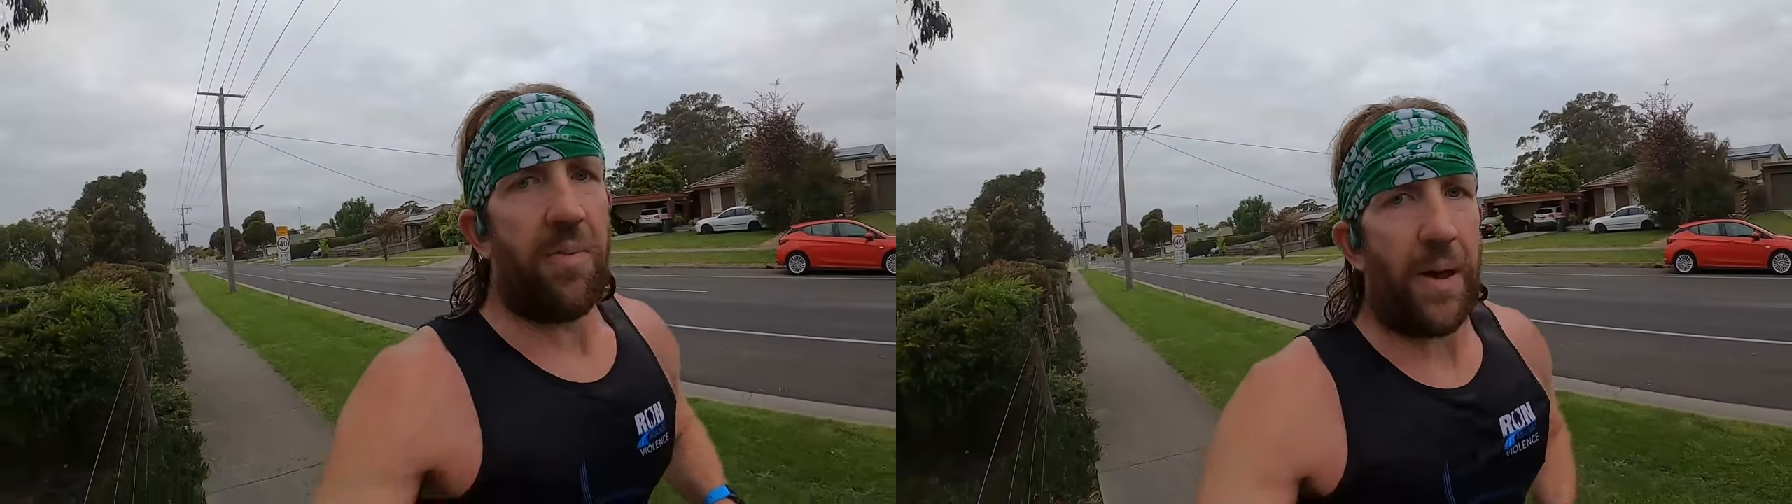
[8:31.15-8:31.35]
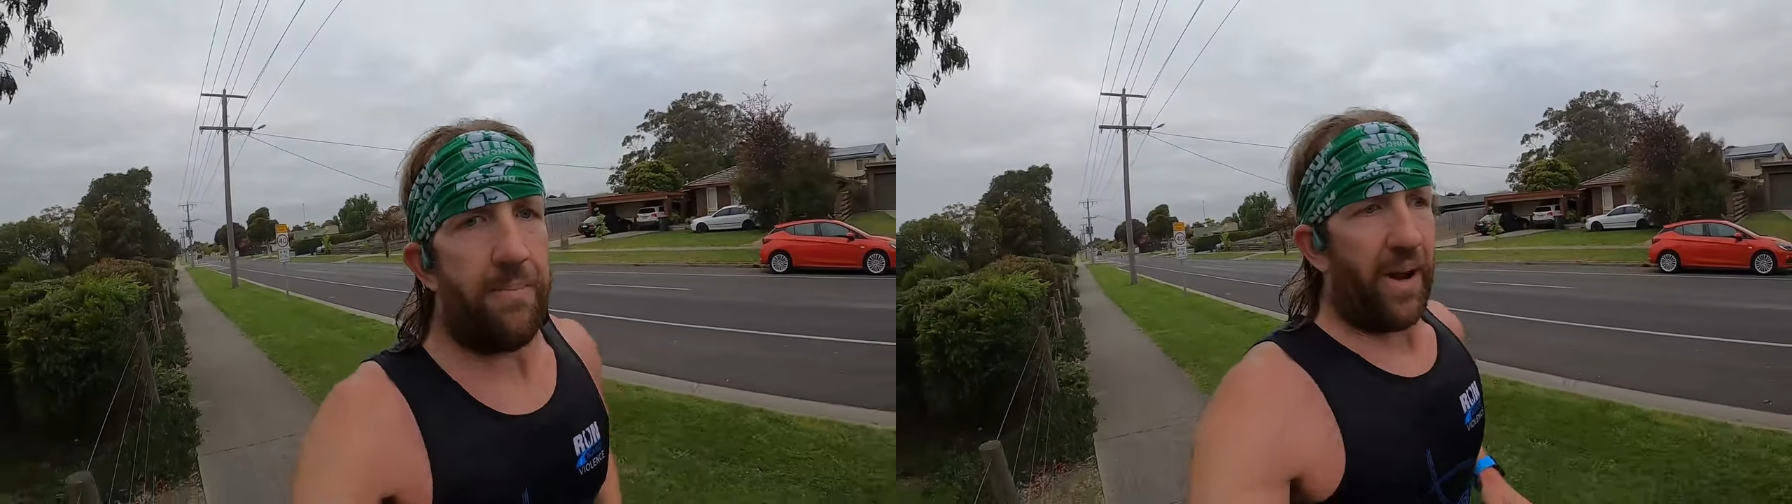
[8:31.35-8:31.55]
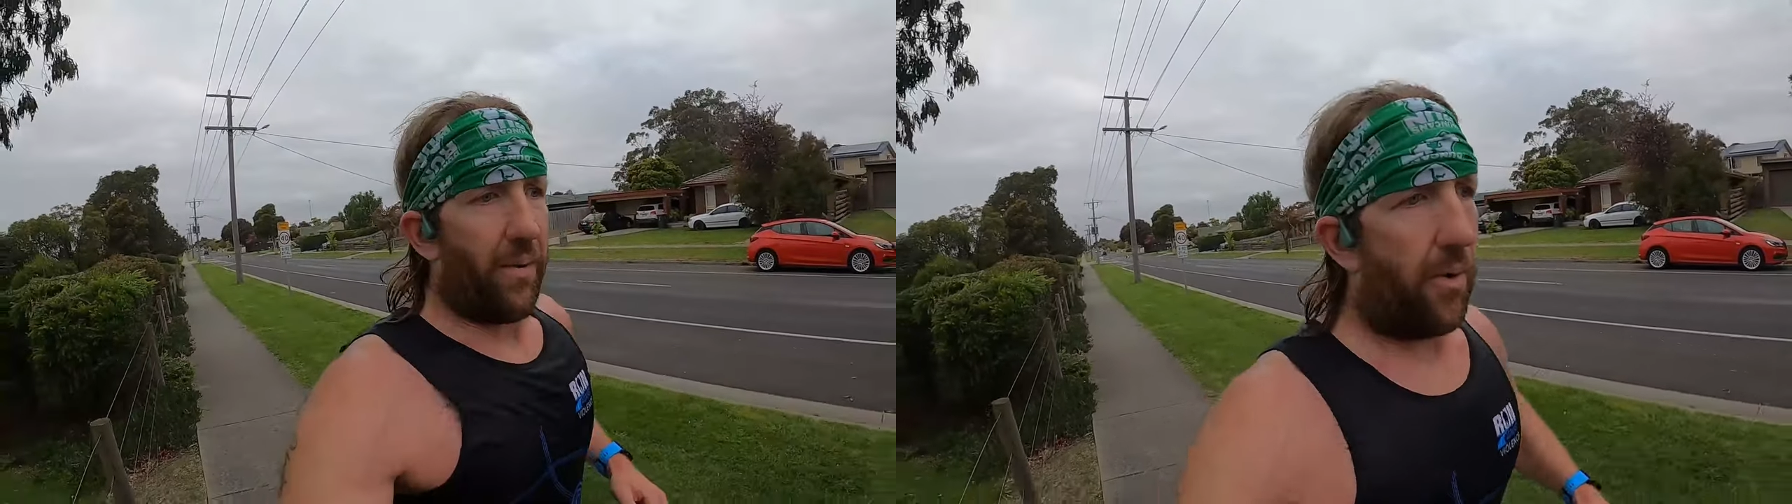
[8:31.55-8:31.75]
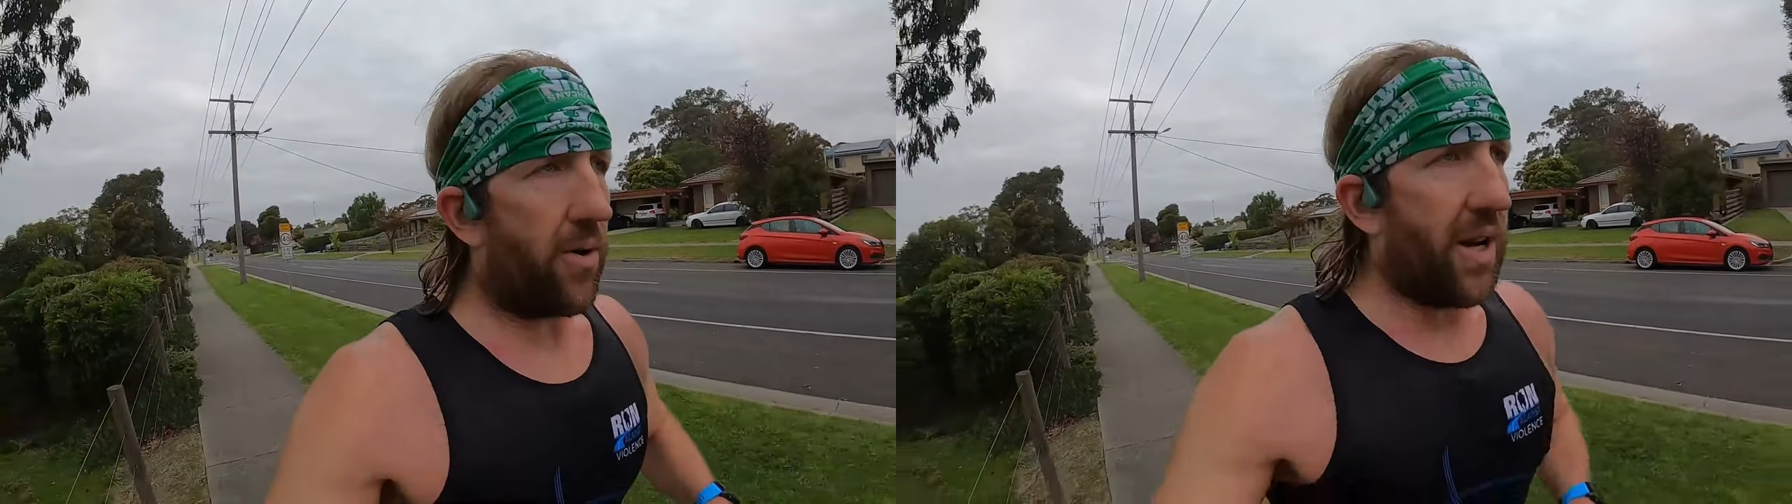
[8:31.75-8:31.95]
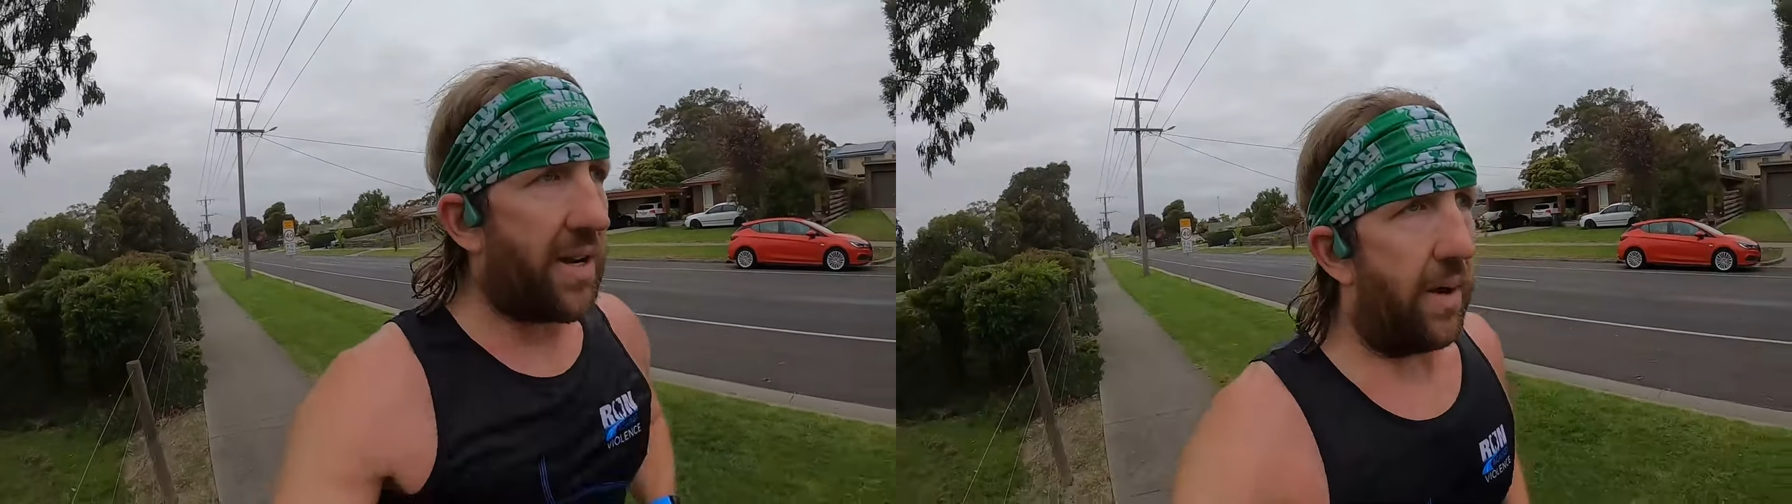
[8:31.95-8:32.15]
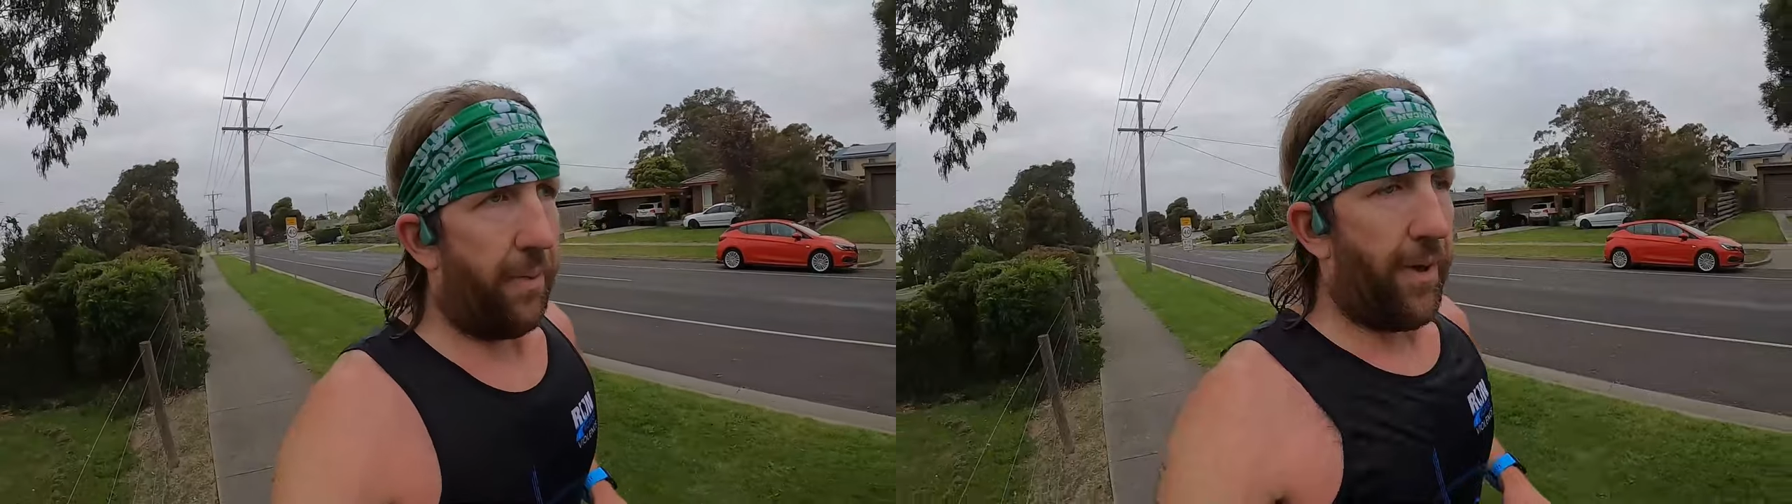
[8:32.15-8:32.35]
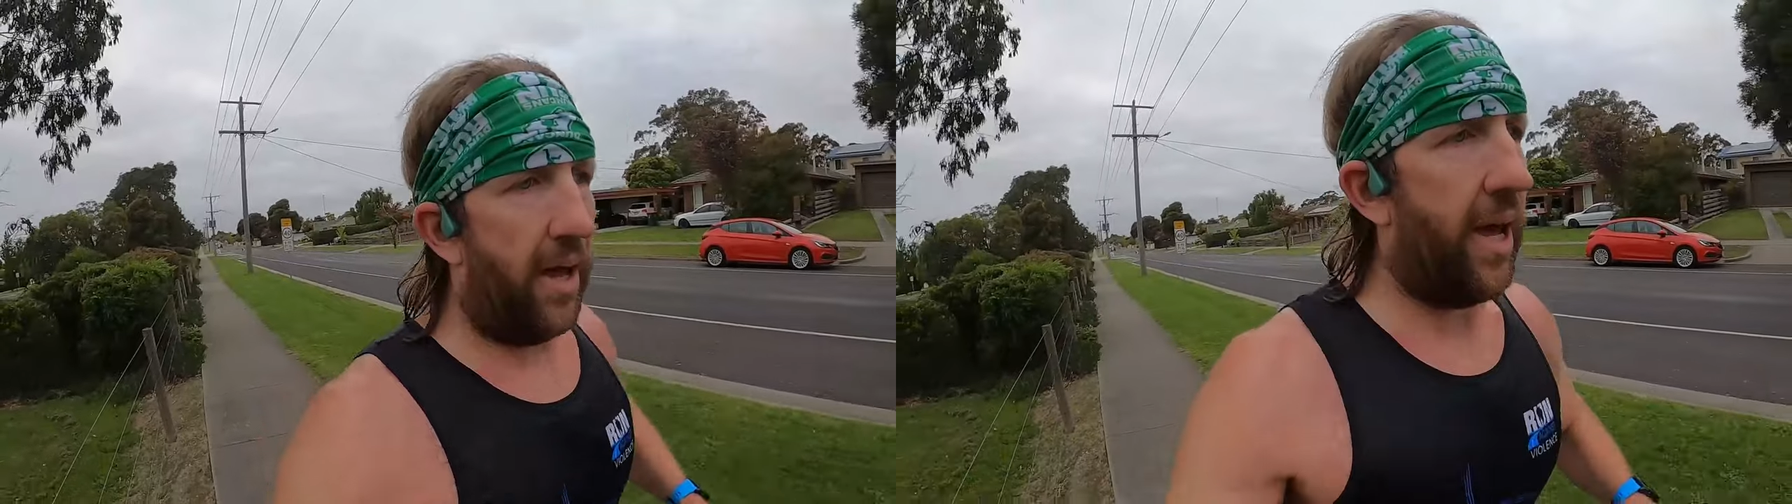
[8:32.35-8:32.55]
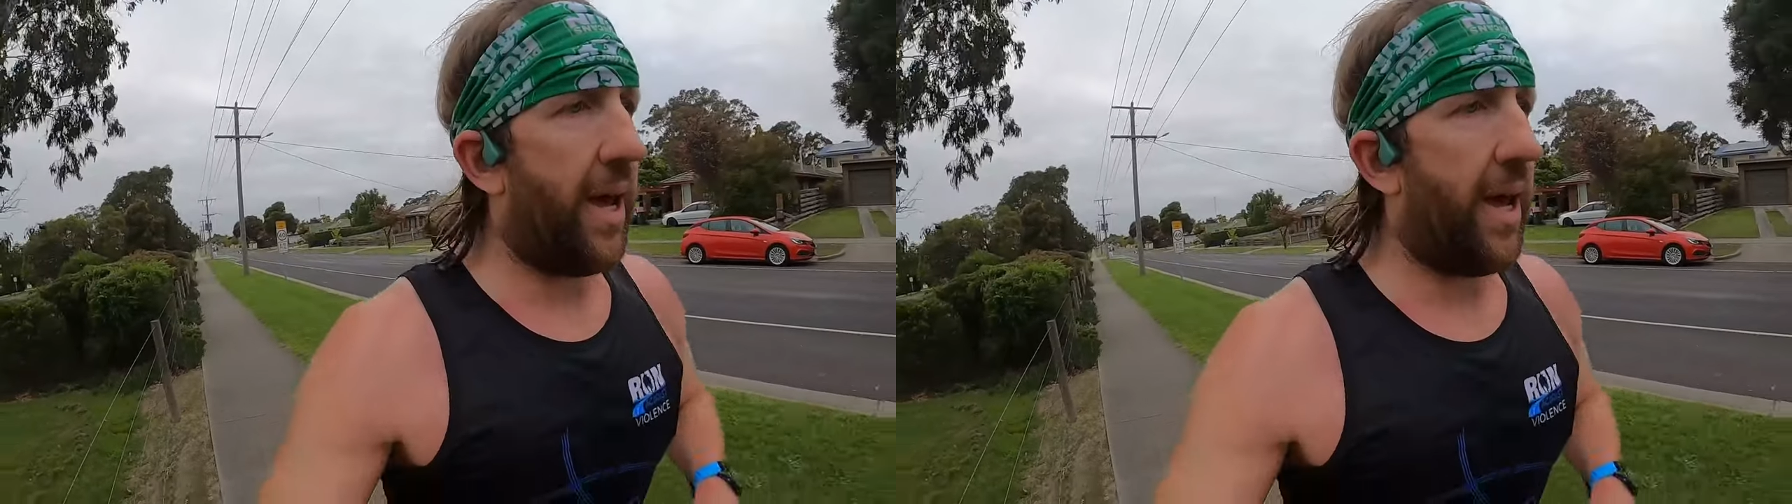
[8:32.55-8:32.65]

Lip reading: would have been better walking up it.